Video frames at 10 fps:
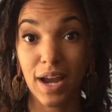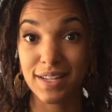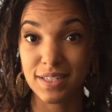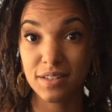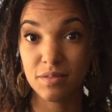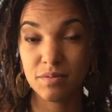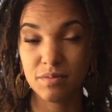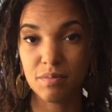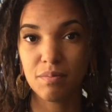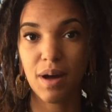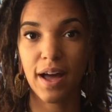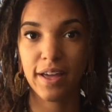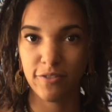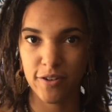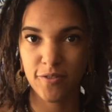When I did
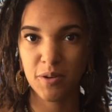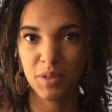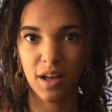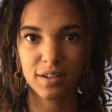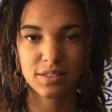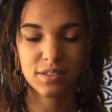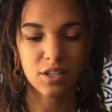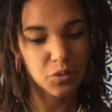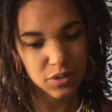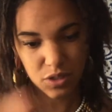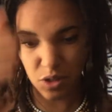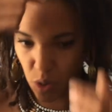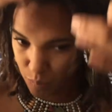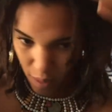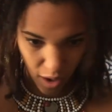my freeform locks, there was
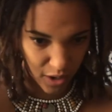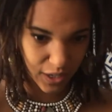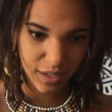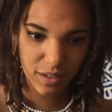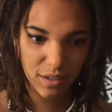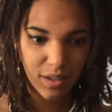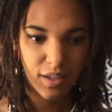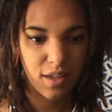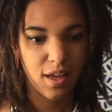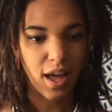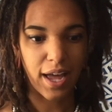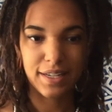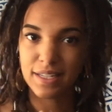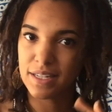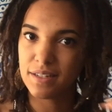no parting. I
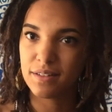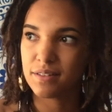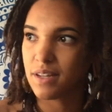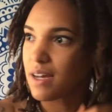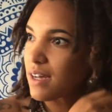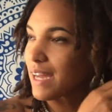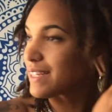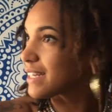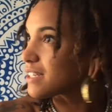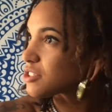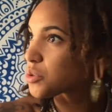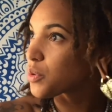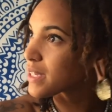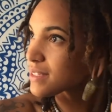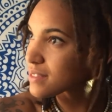didn't
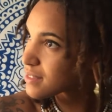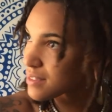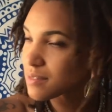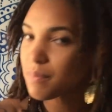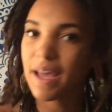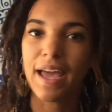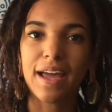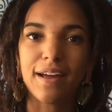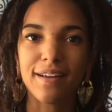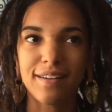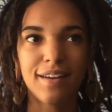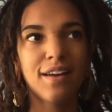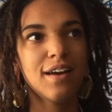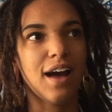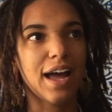twist my hair.
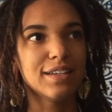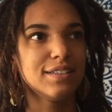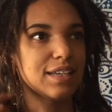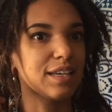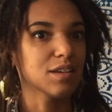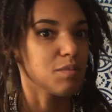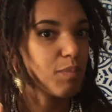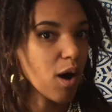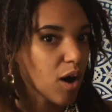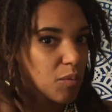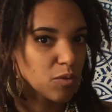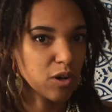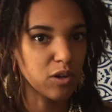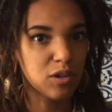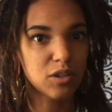I didn't palm
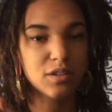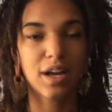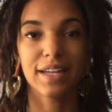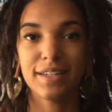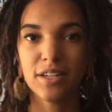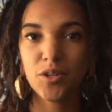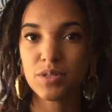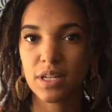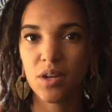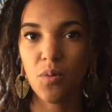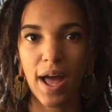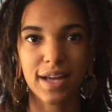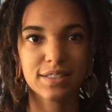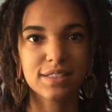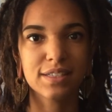roll. I didn't use any
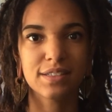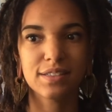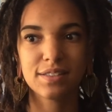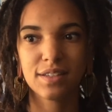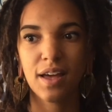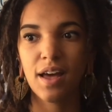waxes.